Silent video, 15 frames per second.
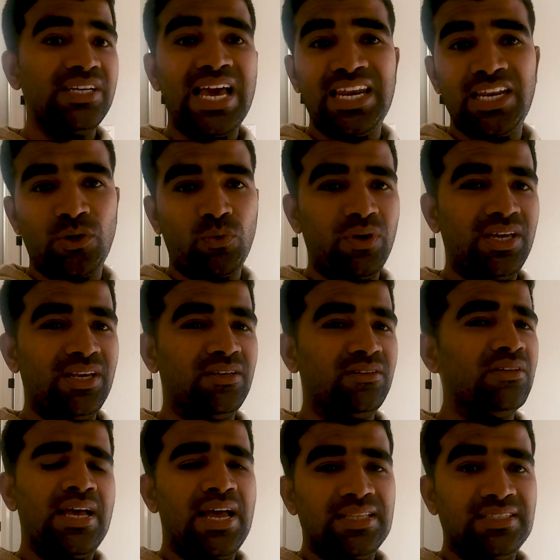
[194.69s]
dairy
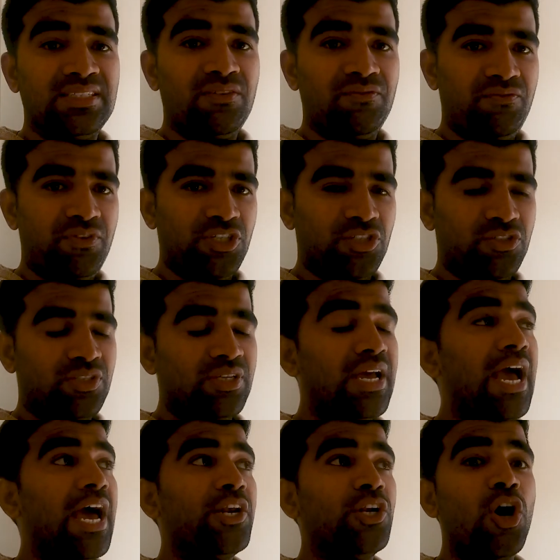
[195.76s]
queen and some features
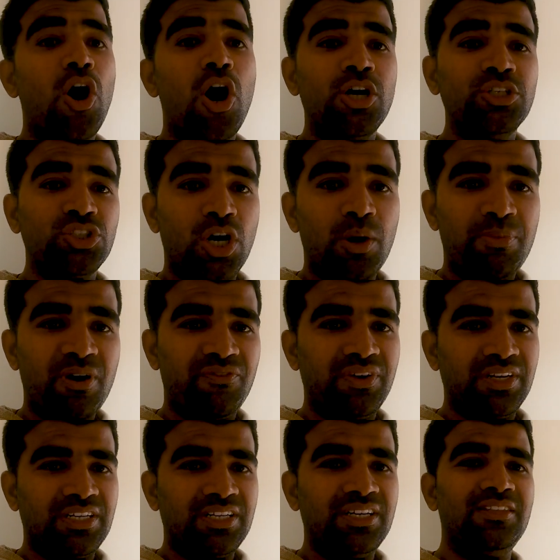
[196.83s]
and on top of
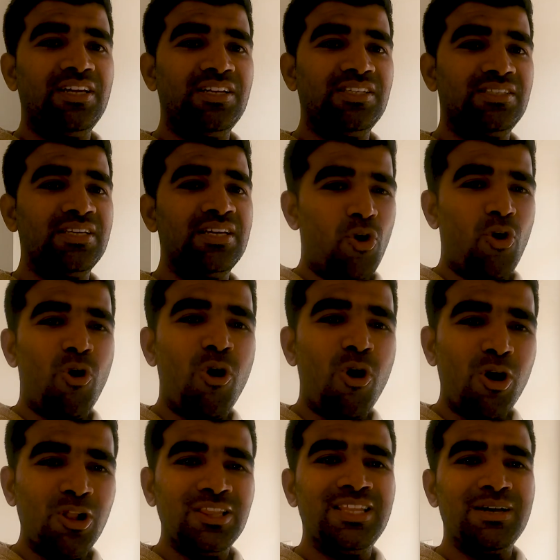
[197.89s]
it there is
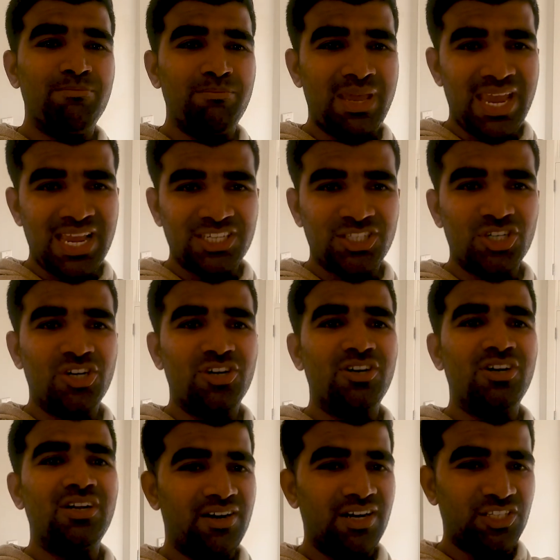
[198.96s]
all the
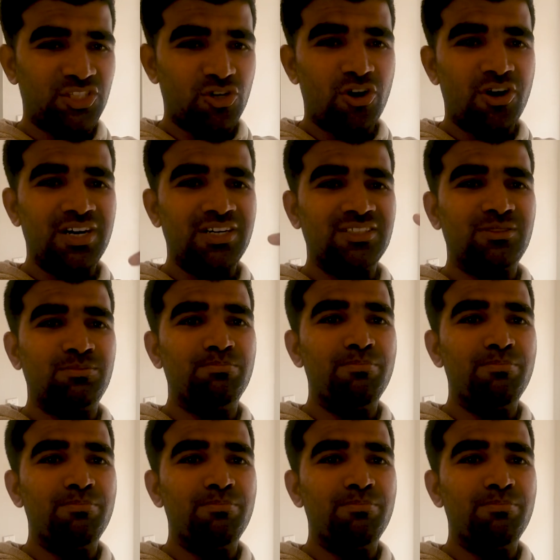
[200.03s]
major restaurants,